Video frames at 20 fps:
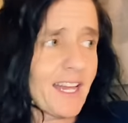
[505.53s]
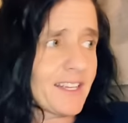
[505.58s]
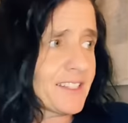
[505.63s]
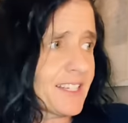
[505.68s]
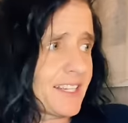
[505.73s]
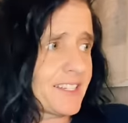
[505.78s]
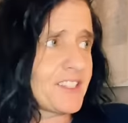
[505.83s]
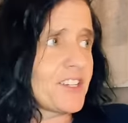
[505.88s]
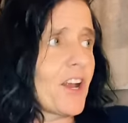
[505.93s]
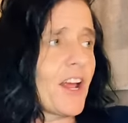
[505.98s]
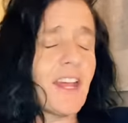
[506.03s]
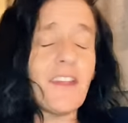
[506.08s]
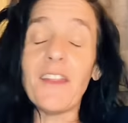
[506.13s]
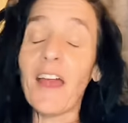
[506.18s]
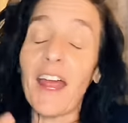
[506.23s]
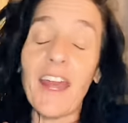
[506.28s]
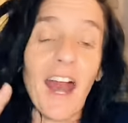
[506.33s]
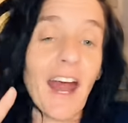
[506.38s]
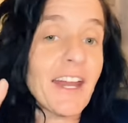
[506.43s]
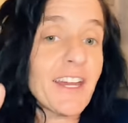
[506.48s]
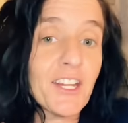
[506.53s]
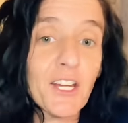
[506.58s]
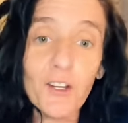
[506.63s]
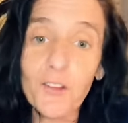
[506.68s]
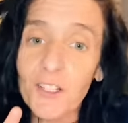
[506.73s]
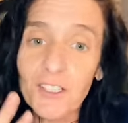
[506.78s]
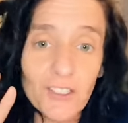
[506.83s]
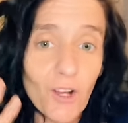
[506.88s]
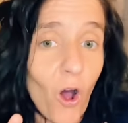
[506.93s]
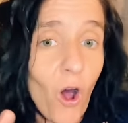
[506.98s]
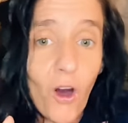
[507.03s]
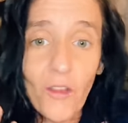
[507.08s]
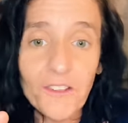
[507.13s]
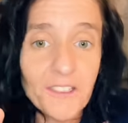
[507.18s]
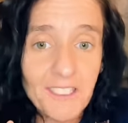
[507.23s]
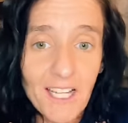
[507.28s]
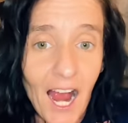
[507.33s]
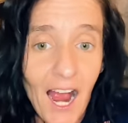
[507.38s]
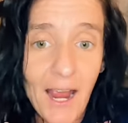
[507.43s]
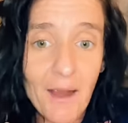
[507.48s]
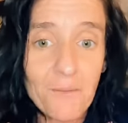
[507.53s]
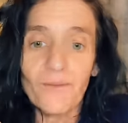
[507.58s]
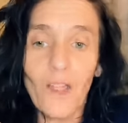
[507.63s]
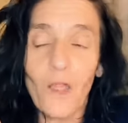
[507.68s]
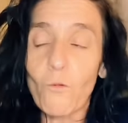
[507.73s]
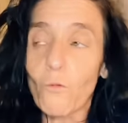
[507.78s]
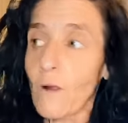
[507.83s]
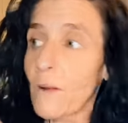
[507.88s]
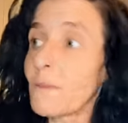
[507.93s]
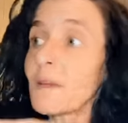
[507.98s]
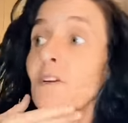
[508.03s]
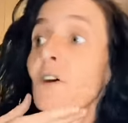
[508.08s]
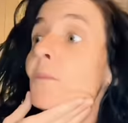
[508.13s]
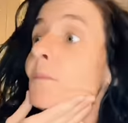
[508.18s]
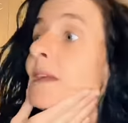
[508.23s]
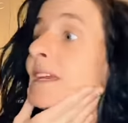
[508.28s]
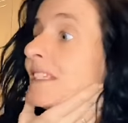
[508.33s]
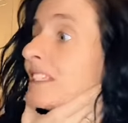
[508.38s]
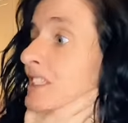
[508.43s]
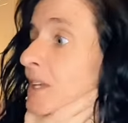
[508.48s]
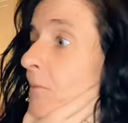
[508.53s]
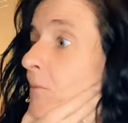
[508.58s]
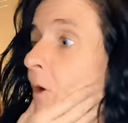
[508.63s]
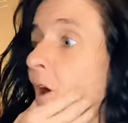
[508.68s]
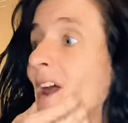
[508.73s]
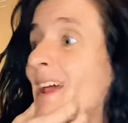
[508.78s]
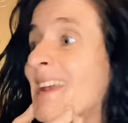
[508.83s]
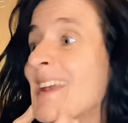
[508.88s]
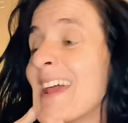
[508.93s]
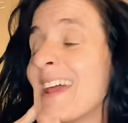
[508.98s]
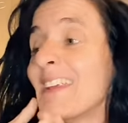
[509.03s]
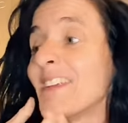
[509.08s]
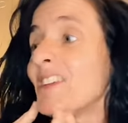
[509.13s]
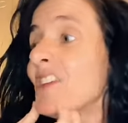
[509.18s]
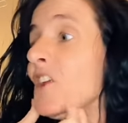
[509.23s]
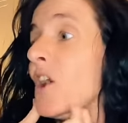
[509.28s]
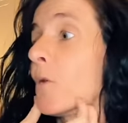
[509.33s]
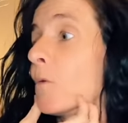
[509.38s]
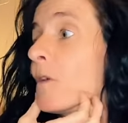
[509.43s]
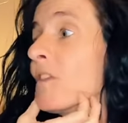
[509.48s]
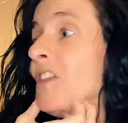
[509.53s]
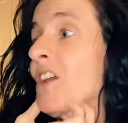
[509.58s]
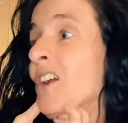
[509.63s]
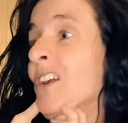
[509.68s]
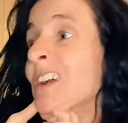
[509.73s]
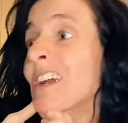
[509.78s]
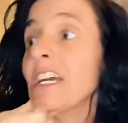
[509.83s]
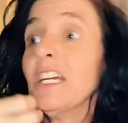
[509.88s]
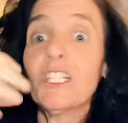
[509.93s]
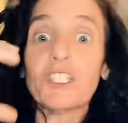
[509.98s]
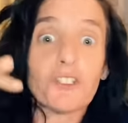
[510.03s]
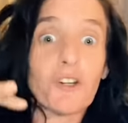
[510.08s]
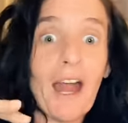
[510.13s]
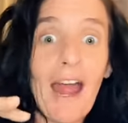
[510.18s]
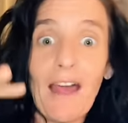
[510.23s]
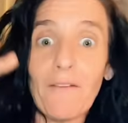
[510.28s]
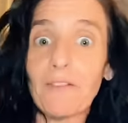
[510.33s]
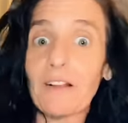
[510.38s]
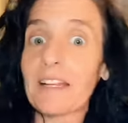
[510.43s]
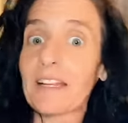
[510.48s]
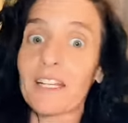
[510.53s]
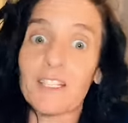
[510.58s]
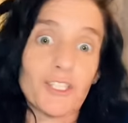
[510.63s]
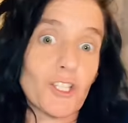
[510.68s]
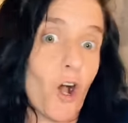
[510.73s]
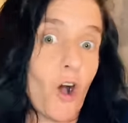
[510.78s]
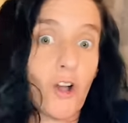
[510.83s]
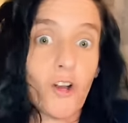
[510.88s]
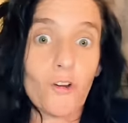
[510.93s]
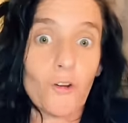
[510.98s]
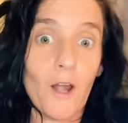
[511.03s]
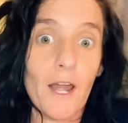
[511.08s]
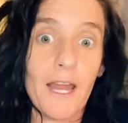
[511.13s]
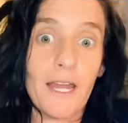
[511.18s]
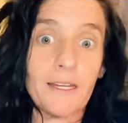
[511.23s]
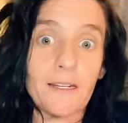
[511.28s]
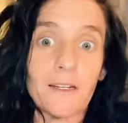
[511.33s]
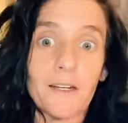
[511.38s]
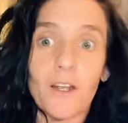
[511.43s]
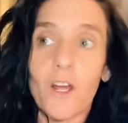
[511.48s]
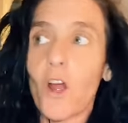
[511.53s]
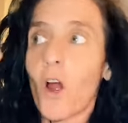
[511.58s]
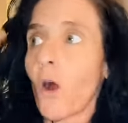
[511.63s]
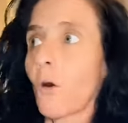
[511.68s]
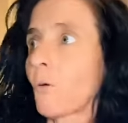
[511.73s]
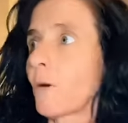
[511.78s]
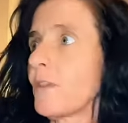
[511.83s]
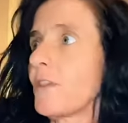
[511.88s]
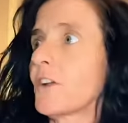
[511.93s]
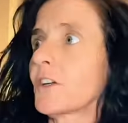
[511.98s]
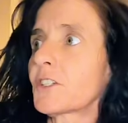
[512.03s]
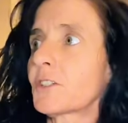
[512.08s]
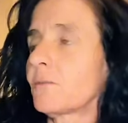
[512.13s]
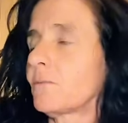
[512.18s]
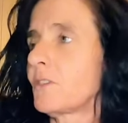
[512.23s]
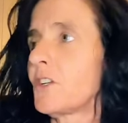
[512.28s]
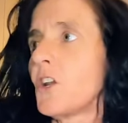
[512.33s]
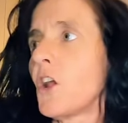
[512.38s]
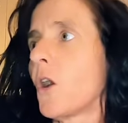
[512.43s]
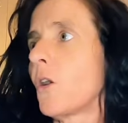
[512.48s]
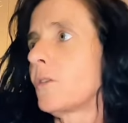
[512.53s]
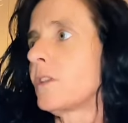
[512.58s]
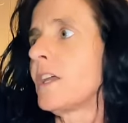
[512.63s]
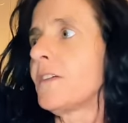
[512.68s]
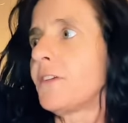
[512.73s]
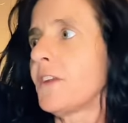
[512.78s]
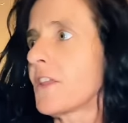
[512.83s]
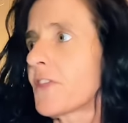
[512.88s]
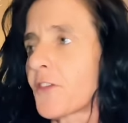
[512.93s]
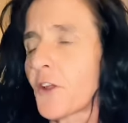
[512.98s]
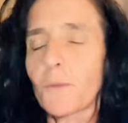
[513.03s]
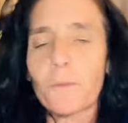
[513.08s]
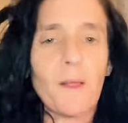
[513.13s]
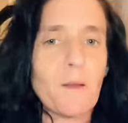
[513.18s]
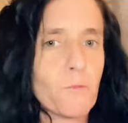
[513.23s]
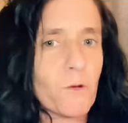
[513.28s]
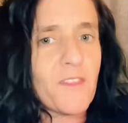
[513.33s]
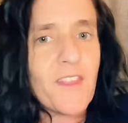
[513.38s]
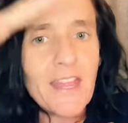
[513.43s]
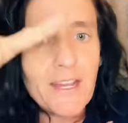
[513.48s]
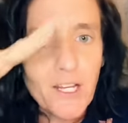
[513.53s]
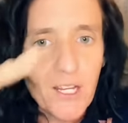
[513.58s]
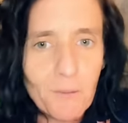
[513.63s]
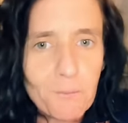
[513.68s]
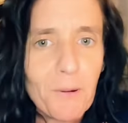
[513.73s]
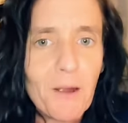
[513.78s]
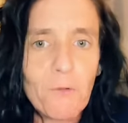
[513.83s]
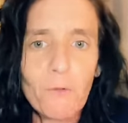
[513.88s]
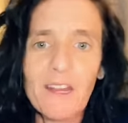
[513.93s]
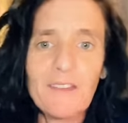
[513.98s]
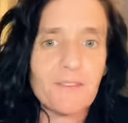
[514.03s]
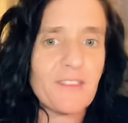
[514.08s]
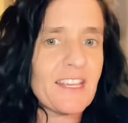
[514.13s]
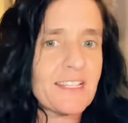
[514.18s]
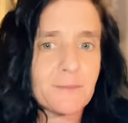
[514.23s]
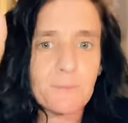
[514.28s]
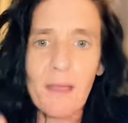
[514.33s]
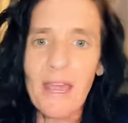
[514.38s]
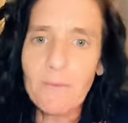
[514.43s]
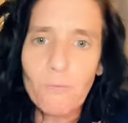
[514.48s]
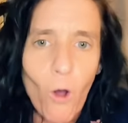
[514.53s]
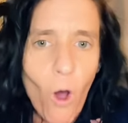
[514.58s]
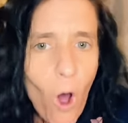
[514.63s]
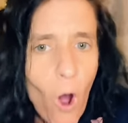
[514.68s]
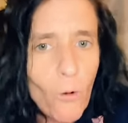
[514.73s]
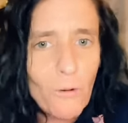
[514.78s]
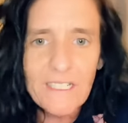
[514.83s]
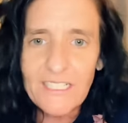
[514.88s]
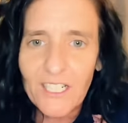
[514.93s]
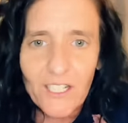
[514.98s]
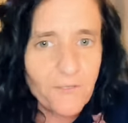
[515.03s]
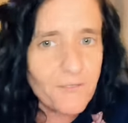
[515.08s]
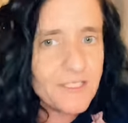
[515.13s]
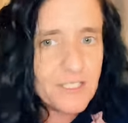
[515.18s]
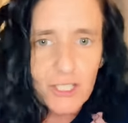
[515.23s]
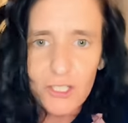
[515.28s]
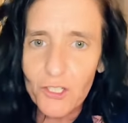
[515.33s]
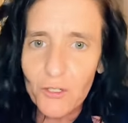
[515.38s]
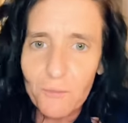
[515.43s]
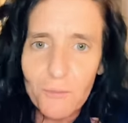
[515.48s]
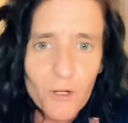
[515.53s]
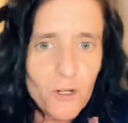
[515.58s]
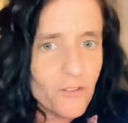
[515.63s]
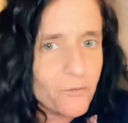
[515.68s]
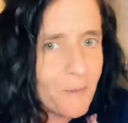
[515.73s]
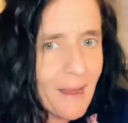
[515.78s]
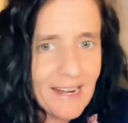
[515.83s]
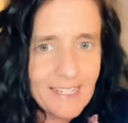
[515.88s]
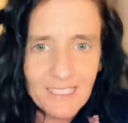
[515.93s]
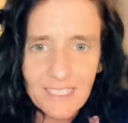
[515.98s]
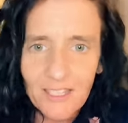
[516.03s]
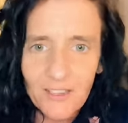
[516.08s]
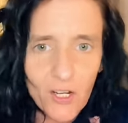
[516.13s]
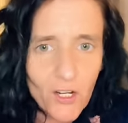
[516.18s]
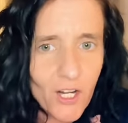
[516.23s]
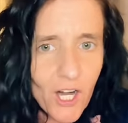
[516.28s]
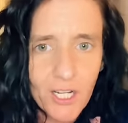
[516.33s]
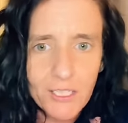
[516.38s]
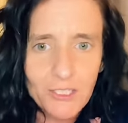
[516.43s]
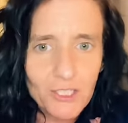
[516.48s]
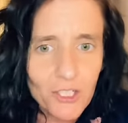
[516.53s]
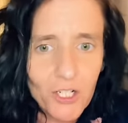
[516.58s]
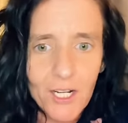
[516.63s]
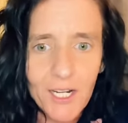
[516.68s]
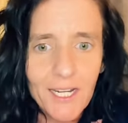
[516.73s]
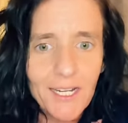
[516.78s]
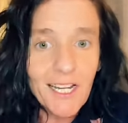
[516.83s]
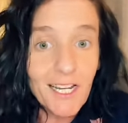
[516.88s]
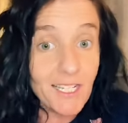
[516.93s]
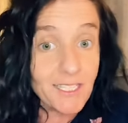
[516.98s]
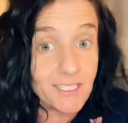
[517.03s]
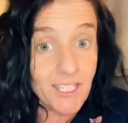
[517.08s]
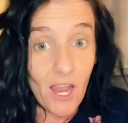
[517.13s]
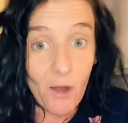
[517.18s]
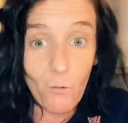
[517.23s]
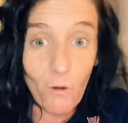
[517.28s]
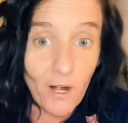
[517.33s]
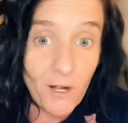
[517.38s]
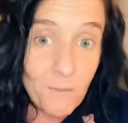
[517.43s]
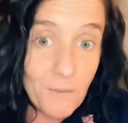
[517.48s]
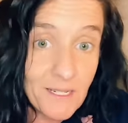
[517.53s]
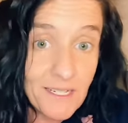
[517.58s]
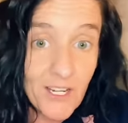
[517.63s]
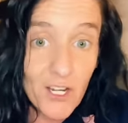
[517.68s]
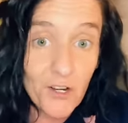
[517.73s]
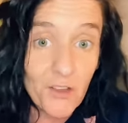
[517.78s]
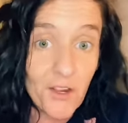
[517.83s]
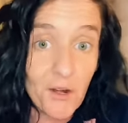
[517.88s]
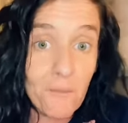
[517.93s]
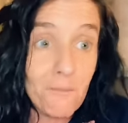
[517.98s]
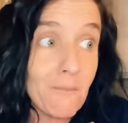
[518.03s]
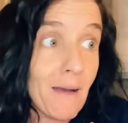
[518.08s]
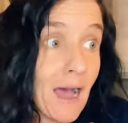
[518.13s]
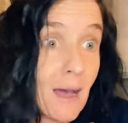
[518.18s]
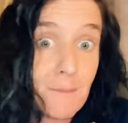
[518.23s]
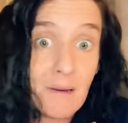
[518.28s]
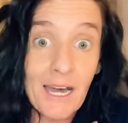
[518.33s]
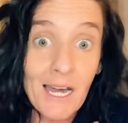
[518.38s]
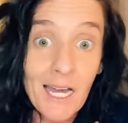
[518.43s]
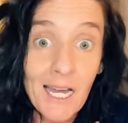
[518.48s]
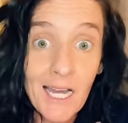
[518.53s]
and and, I hear this all the time. Women will meet someone, and you know when they're traveling, it's all great or when they're you know living a third place when they but with, these men will always convince you to move back to their country because they want to be near their mama